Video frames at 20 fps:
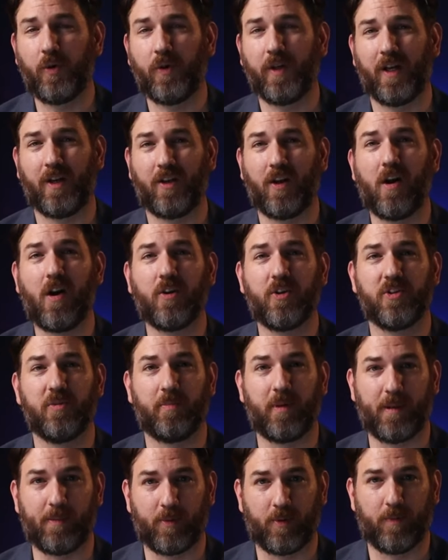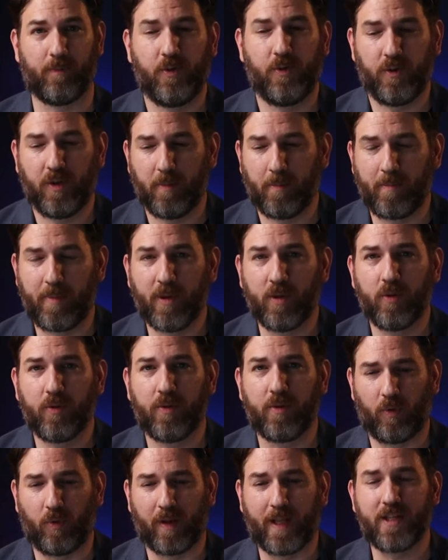you're gonna need to talk to some people and you need to
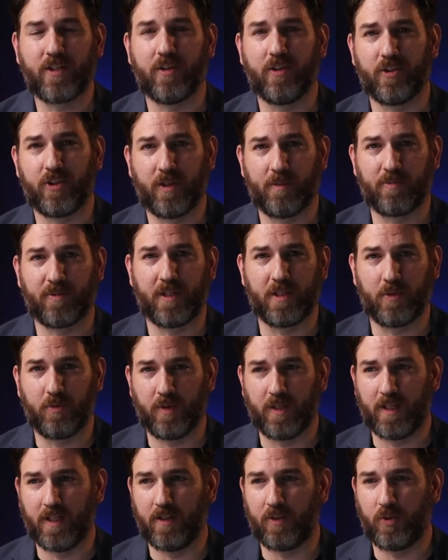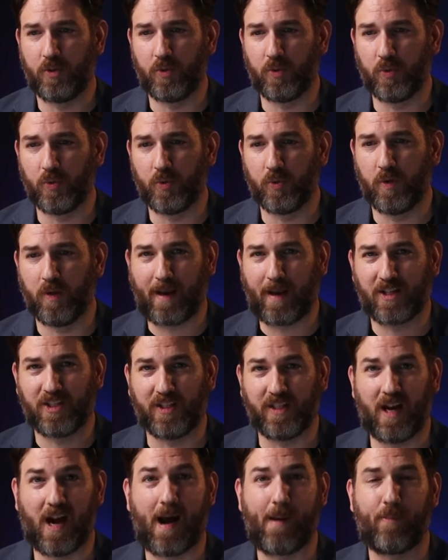build the relationships that you need to
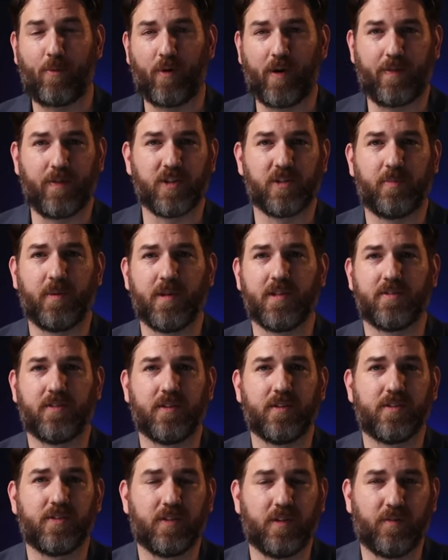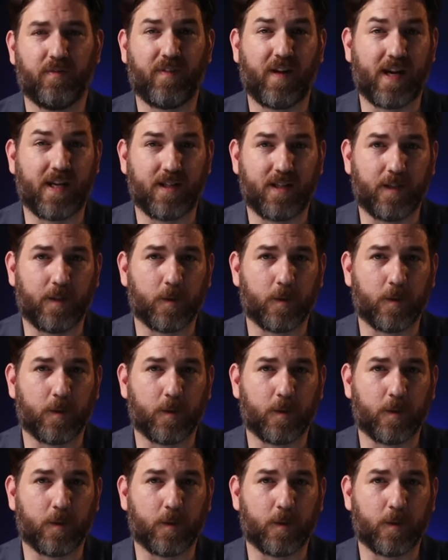actually operate this business and find